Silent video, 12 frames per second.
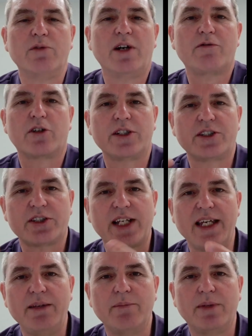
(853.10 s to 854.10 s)
whether a
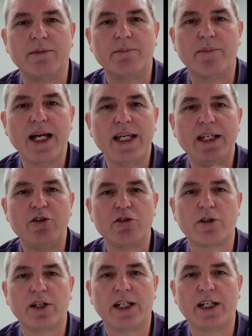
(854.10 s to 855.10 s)
statement made
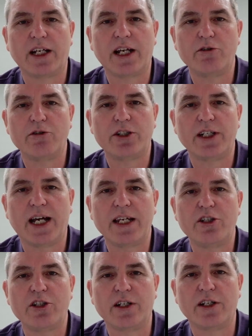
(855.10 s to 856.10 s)
during a
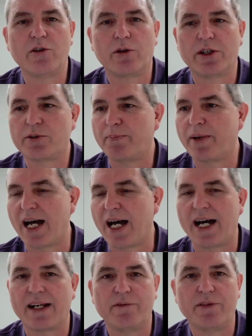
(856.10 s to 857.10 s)
negotiation or as
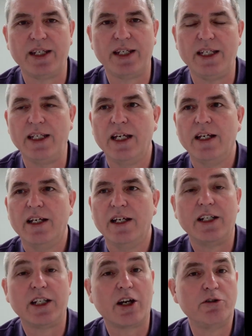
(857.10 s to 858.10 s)
part of the
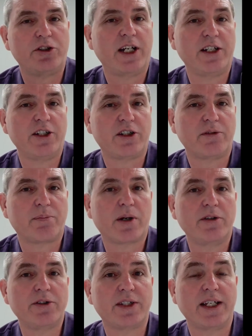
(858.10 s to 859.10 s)
negotiation
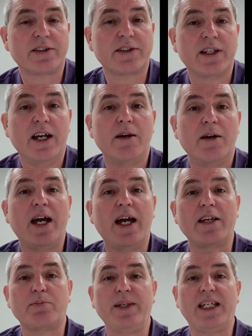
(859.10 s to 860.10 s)
process
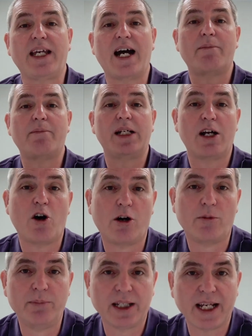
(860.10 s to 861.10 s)
has become an
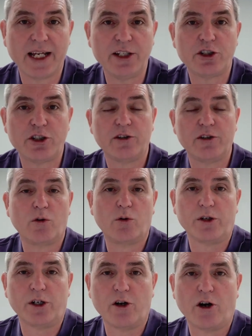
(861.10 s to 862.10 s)
obligation or
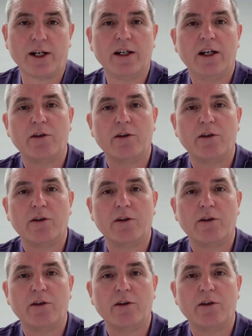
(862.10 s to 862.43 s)
not,